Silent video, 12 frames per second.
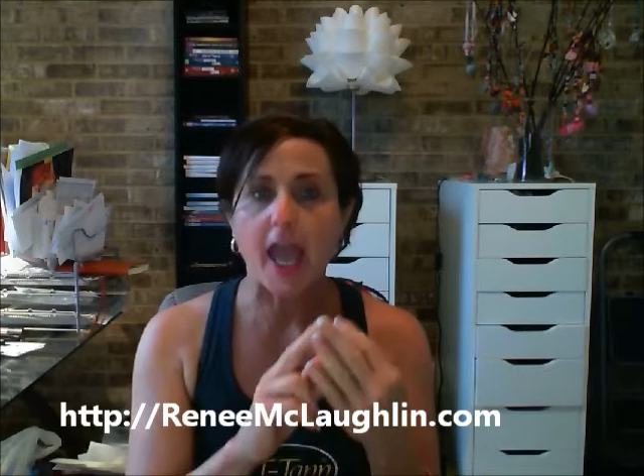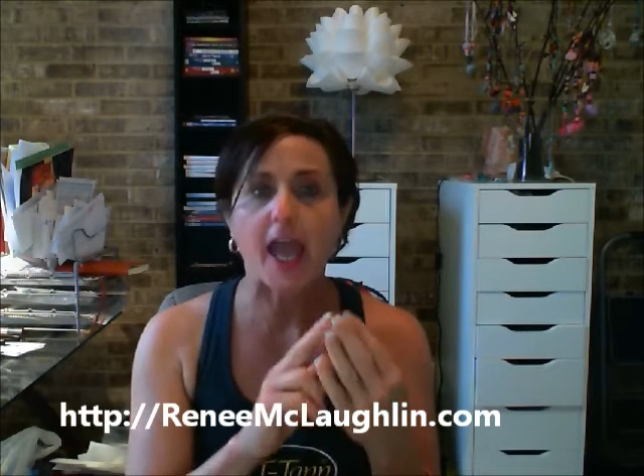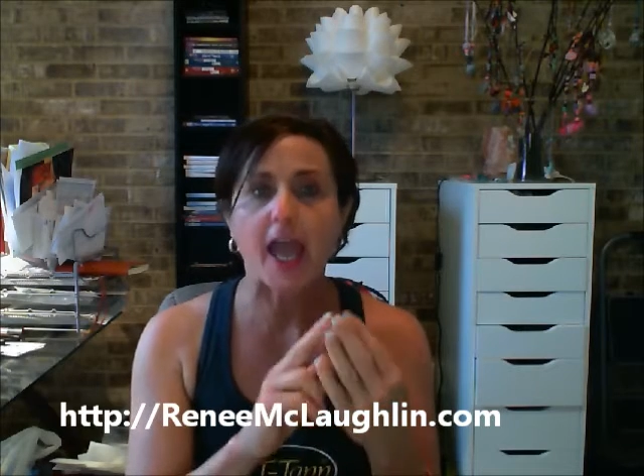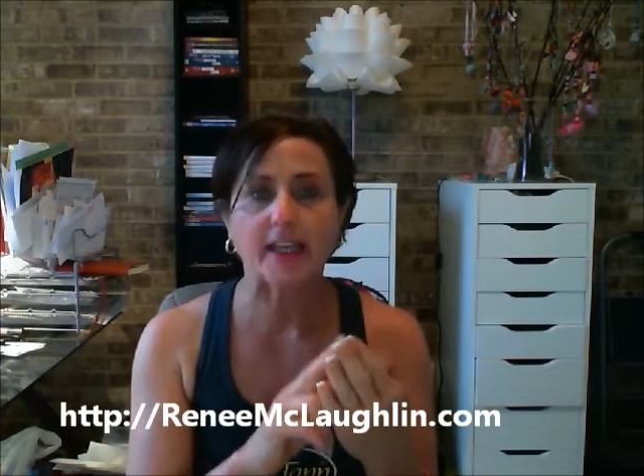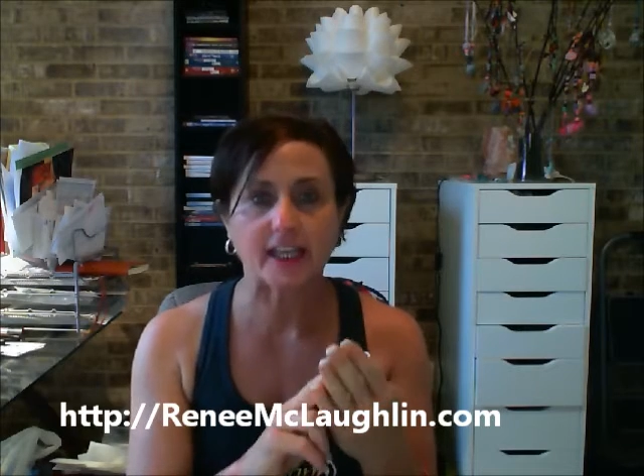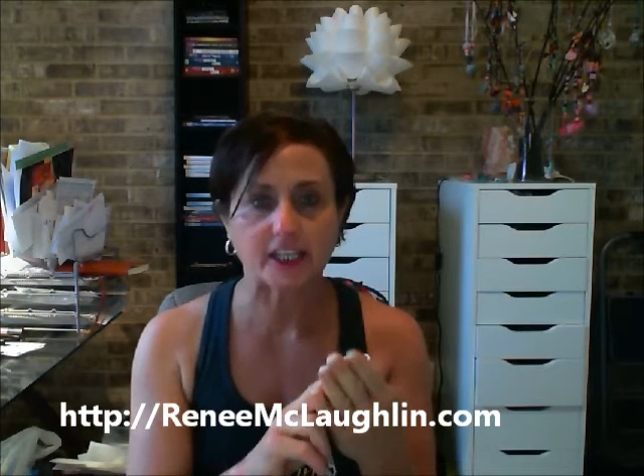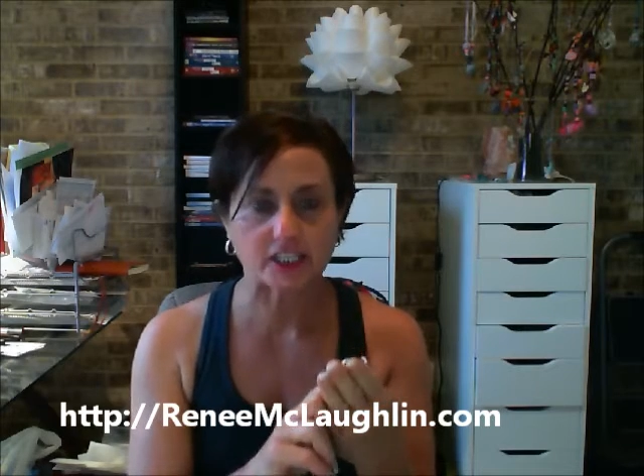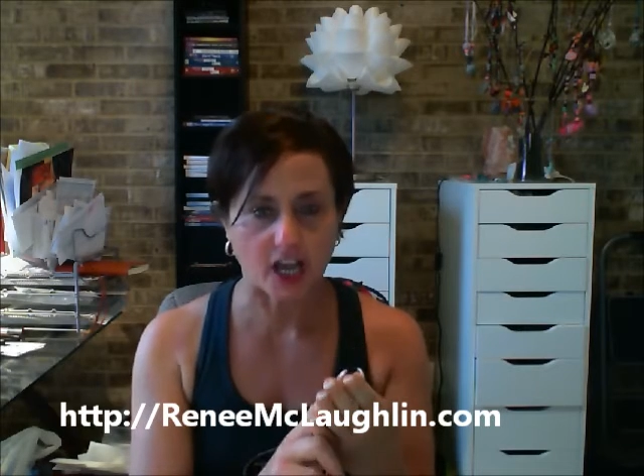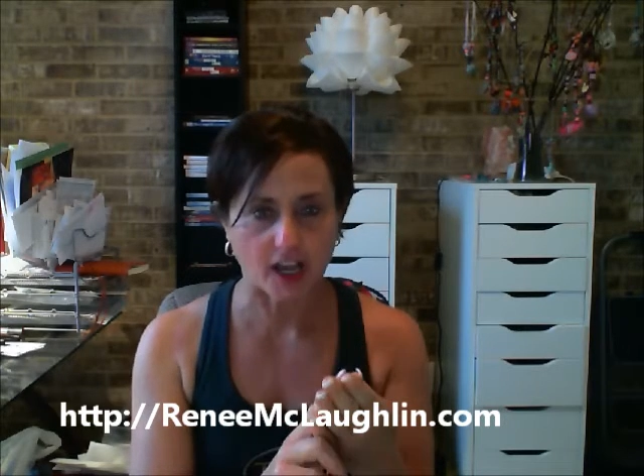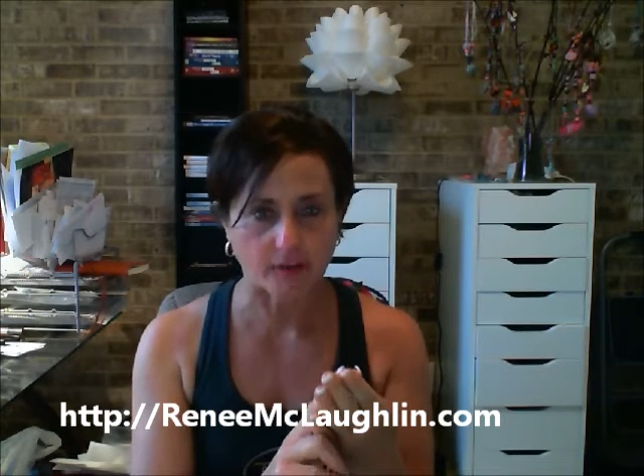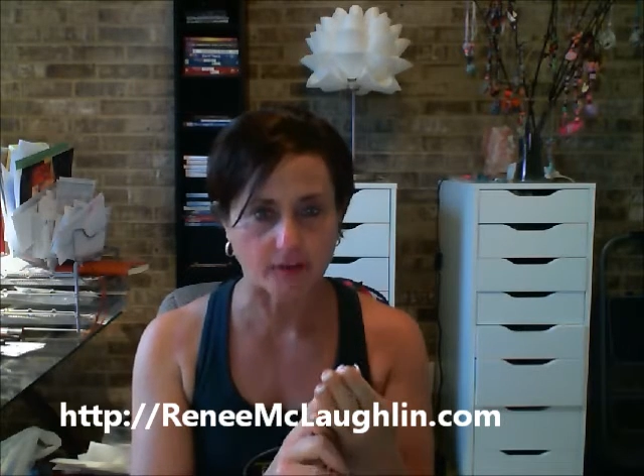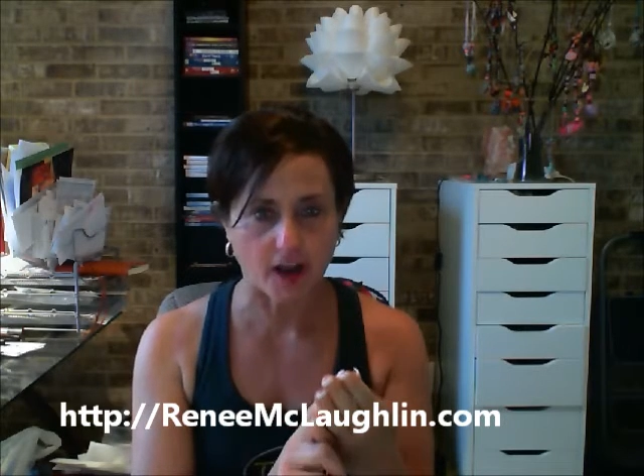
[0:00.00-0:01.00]
and
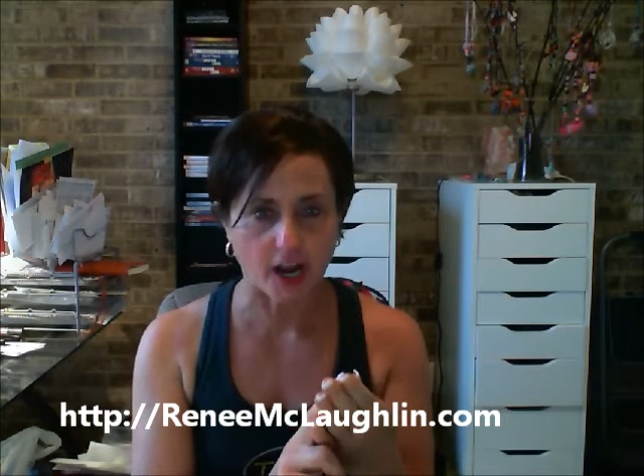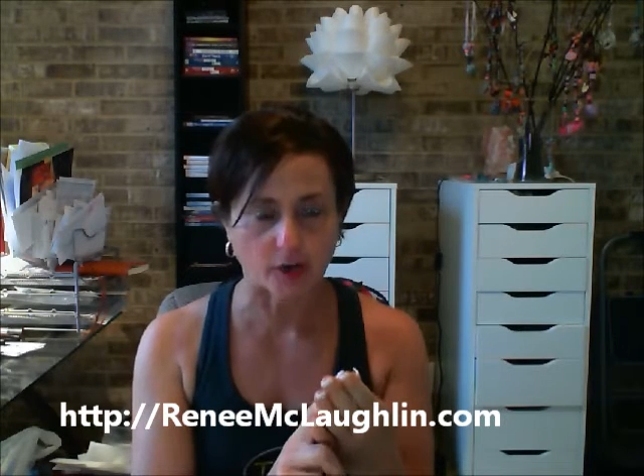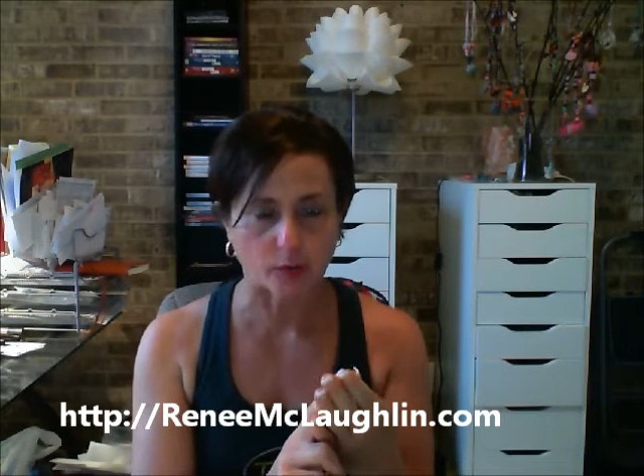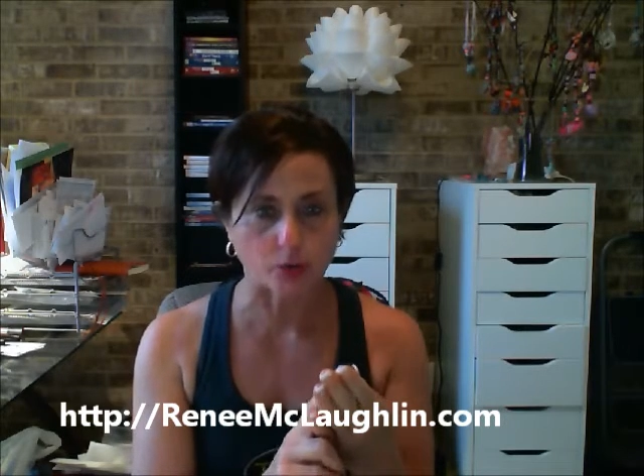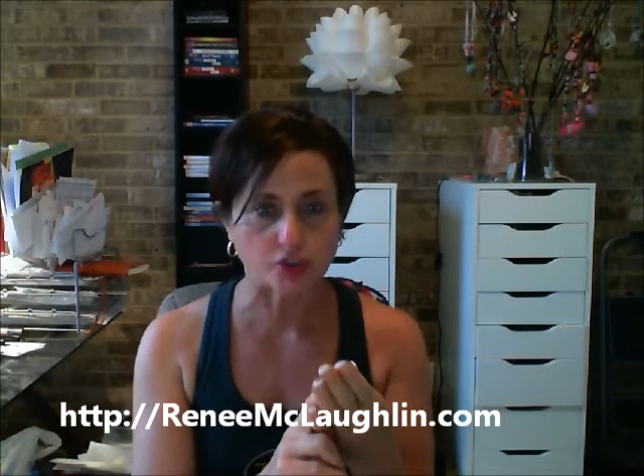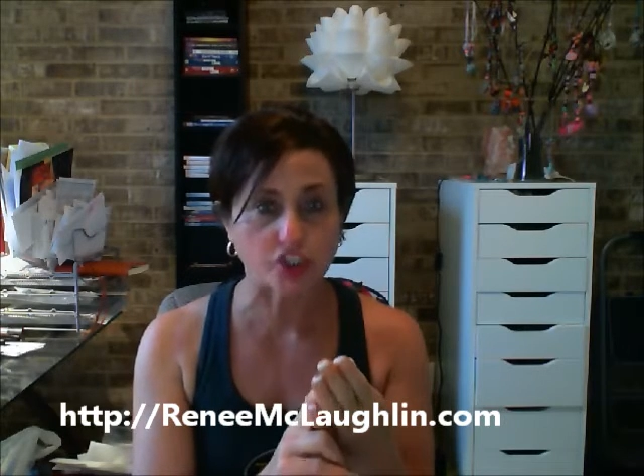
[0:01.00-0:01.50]
antiviral,